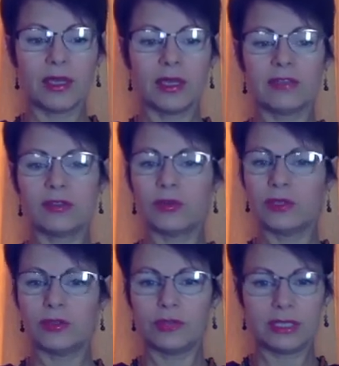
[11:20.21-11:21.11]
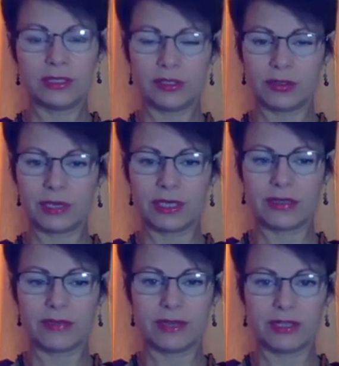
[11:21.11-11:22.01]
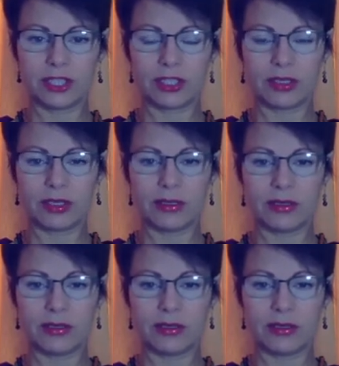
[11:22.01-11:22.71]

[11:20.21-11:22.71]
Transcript: It's going to integrate eventually.